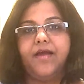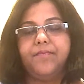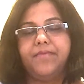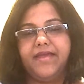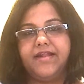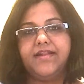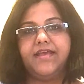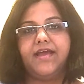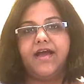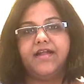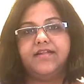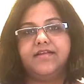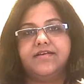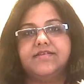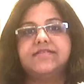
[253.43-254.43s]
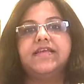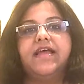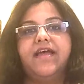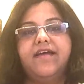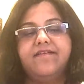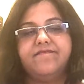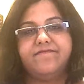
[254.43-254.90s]
make the others
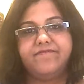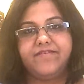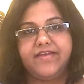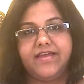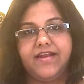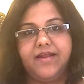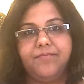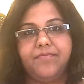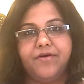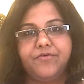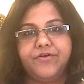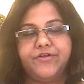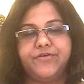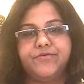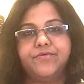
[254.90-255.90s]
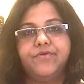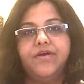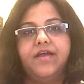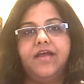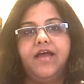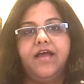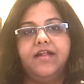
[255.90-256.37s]
feel about
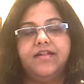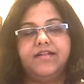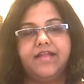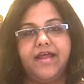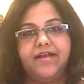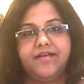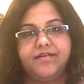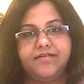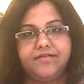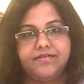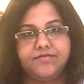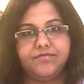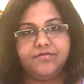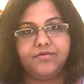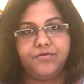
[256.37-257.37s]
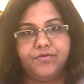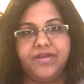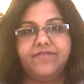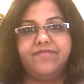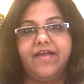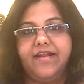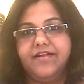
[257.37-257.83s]
you that,
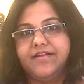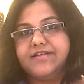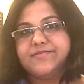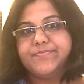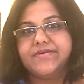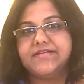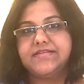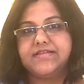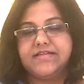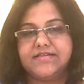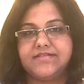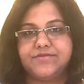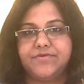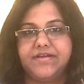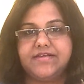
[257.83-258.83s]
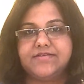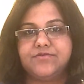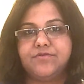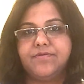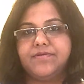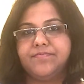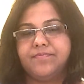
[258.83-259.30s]
okay, fine, this person is doing
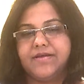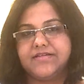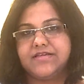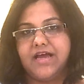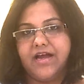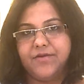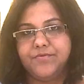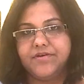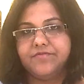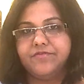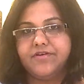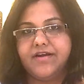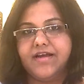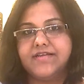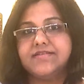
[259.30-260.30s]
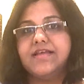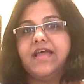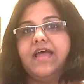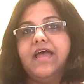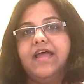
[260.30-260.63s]
so much hard work for us.